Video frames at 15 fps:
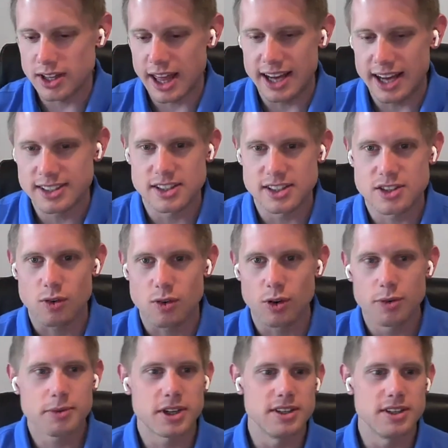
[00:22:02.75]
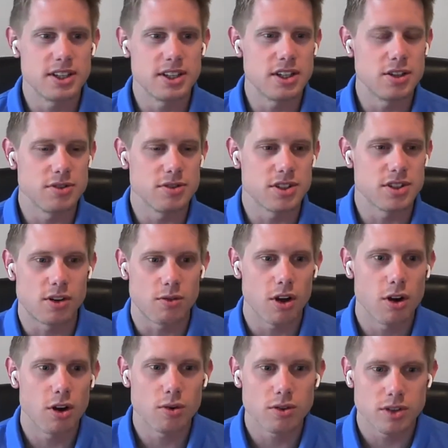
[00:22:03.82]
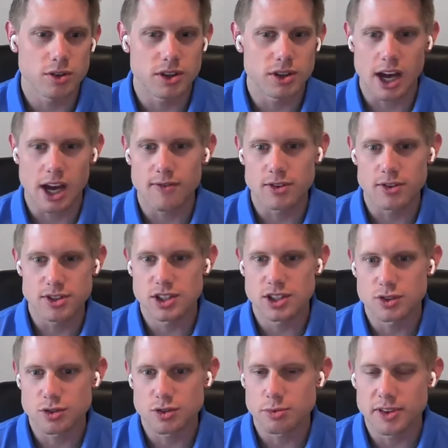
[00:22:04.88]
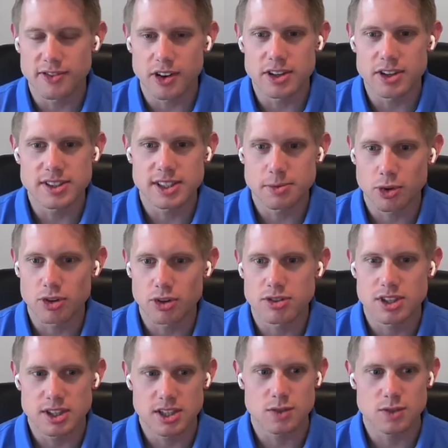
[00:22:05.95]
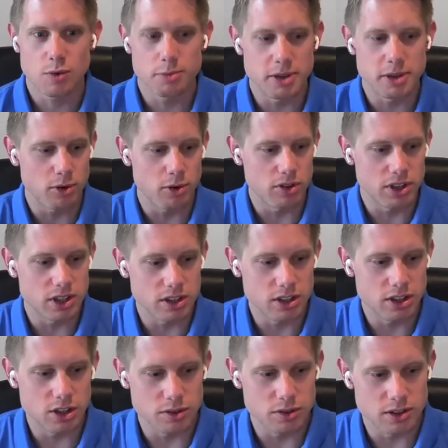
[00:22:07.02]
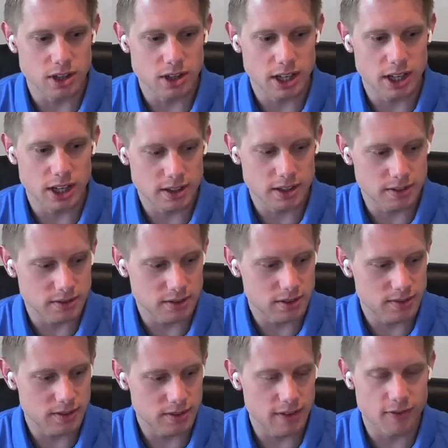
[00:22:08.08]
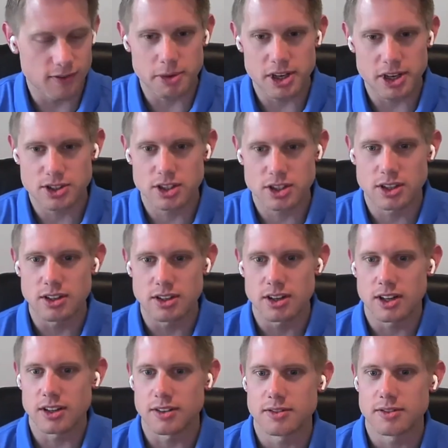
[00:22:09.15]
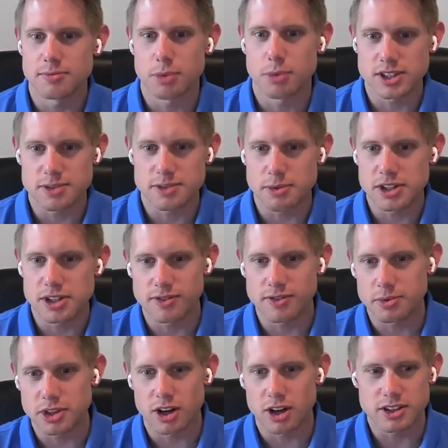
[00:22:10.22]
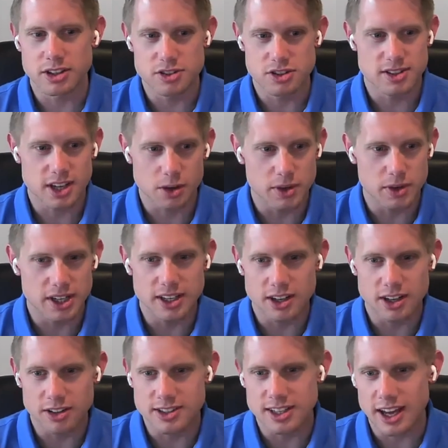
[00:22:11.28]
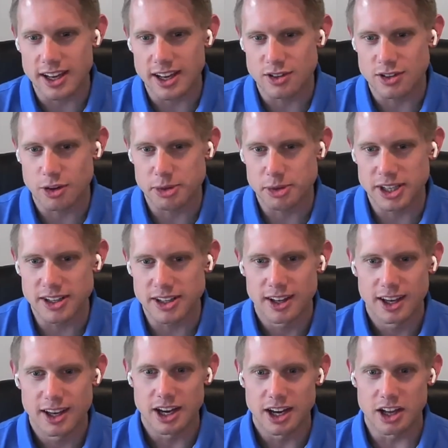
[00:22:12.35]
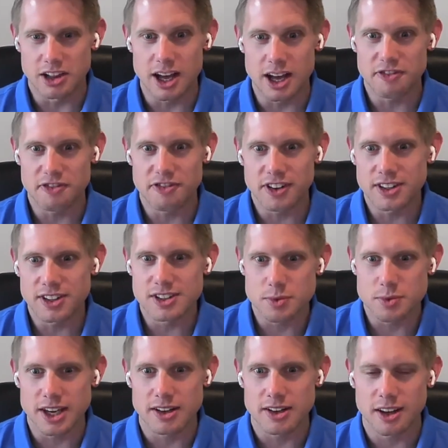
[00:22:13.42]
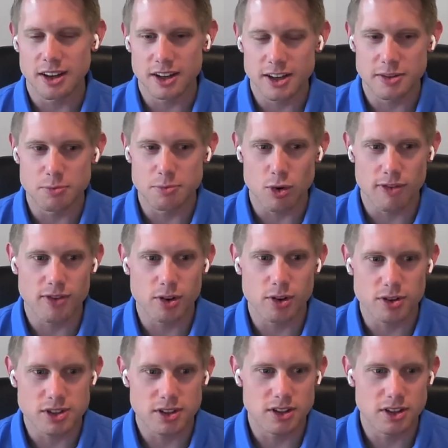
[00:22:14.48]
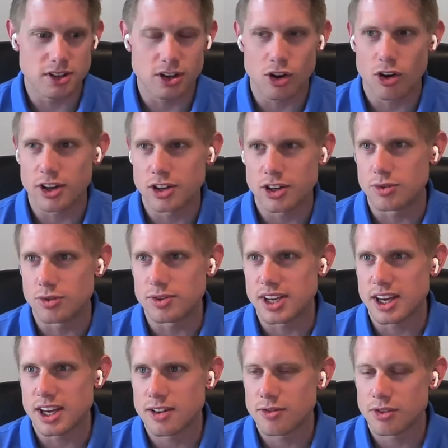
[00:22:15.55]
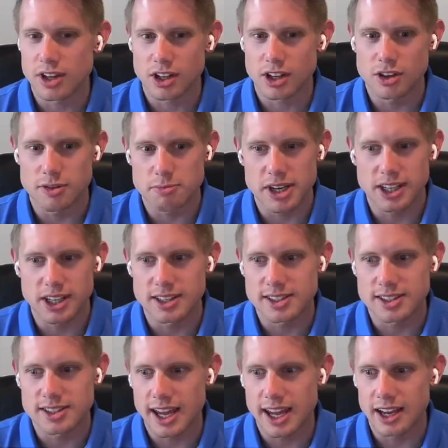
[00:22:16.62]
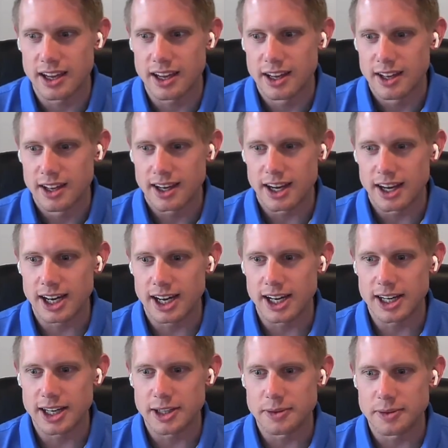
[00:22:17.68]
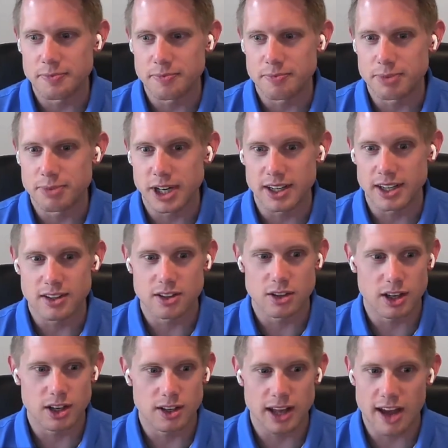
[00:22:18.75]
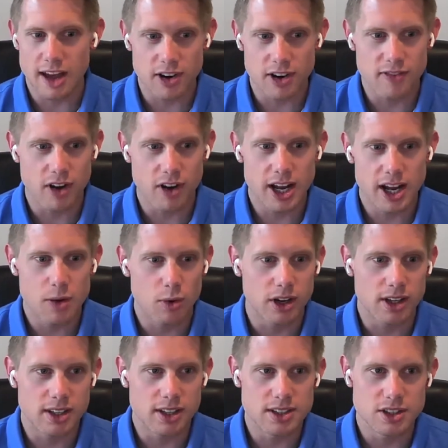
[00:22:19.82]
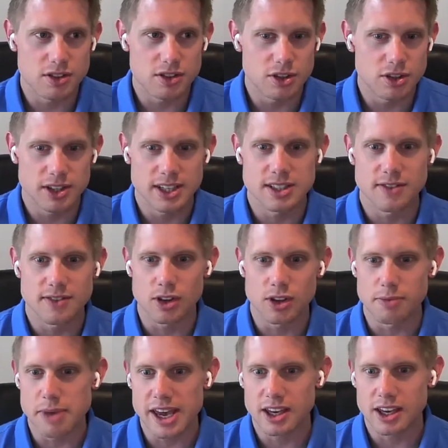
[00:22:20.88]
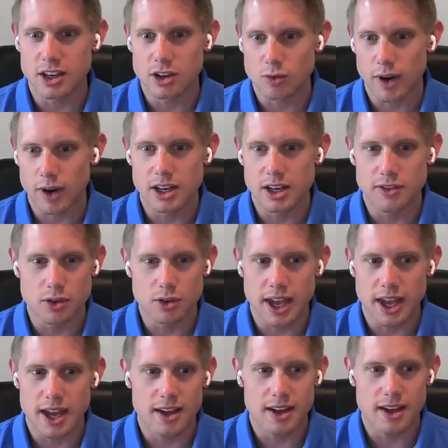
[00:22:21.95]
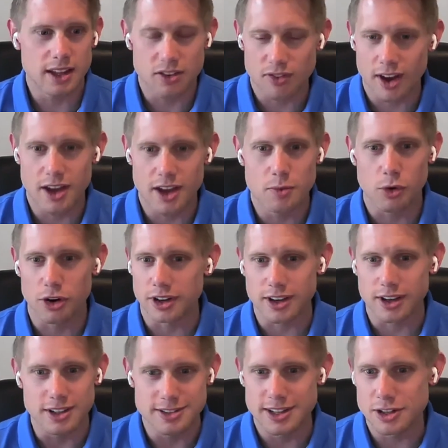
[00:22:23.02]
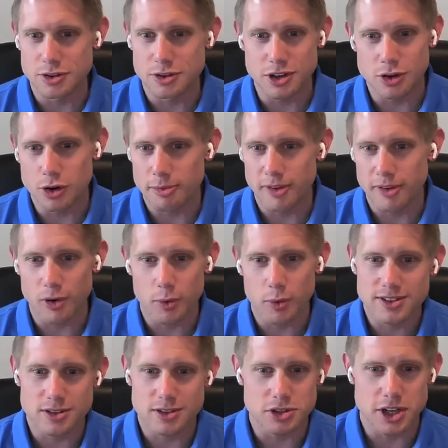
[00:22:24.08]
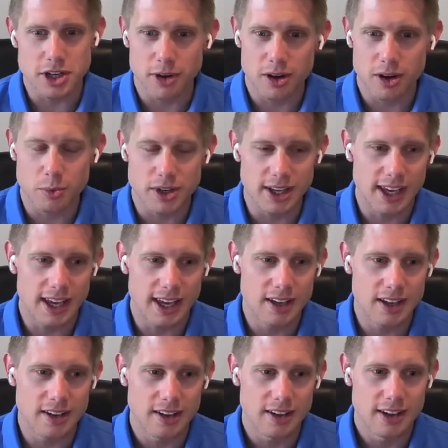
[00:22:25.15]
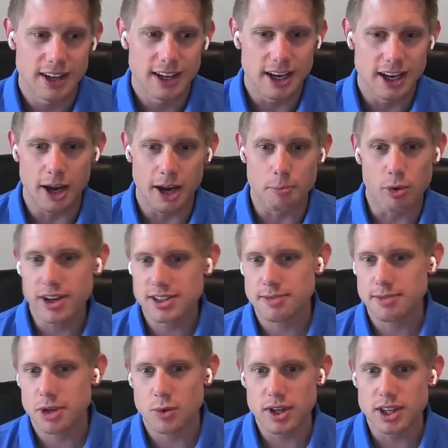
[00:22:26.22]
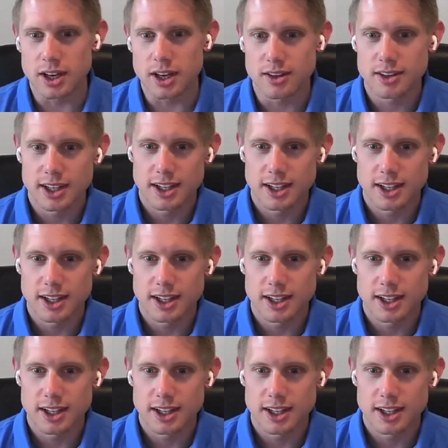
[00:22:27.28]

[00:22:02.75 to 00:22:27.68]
As this group continues to grow, the conversations will be very similar to this. We'll be pulling, information and participation from the audience, just like we did here today. So it'll be a lot of fun as we get more folks on the call. I know there was a handful that couldn't make it today, but every Friday we're going to continue to do these. If you can make it, great. If you can't, that's fine. We're going to continue to do them every week. So jump on when you can. Bring somebody with you.